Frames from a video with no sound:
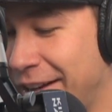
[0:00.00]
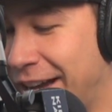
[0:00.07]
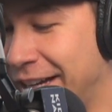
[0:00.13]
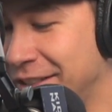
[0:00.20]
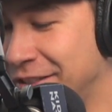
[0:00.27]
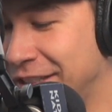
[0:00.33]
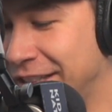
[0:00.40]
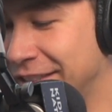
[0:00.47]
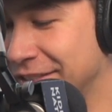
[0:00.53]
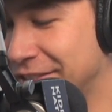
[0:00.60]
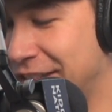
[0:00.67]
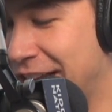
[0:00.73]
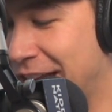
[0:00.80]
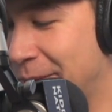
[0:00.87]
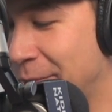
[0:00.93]
IG and
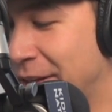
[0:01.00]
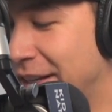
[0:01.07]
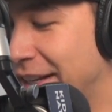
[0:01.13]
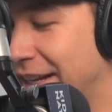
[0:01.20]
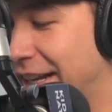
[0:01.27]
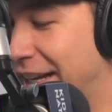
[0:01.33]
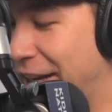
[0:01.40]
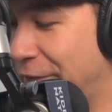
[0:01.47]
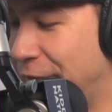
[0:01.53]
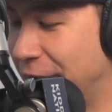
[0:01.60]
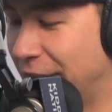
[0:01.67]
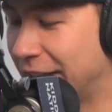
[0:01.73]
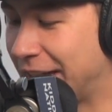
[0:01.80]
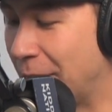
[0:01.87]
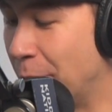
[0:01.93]
Snap, and I feel
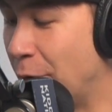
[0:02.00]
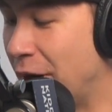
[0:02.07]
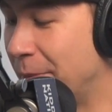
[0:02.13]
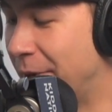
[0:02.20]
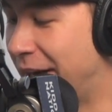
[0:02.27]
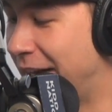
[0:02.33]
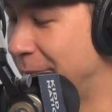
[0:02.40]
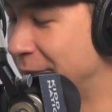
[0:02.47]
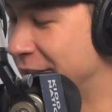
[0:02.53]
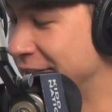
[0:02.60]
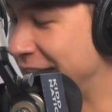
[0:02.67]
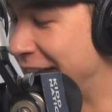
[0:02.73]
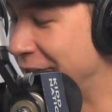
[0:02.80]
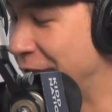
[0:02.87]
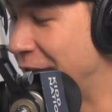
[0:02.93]
like I'm way behind because
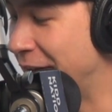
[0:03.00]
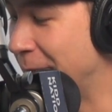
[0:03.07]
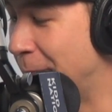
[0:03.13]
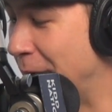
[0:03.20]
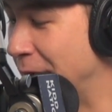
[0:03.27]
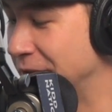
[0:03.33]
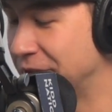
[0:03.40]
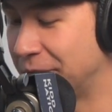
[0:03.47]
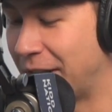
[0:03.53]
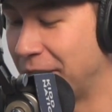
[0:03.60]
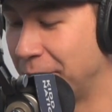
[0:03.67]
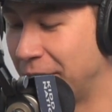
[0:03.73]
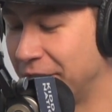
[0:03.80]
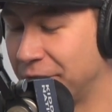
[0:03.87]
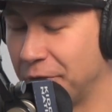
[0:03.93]
I don't know how to pose the right
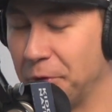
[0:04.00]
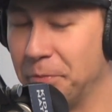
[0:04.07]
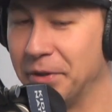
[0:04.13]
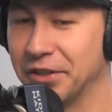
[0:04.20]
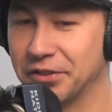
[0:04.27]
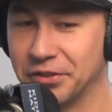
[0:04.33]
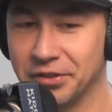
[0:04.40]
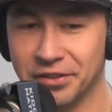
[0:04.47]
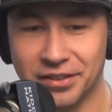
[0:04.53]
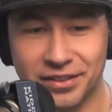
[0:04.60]
way for a picture.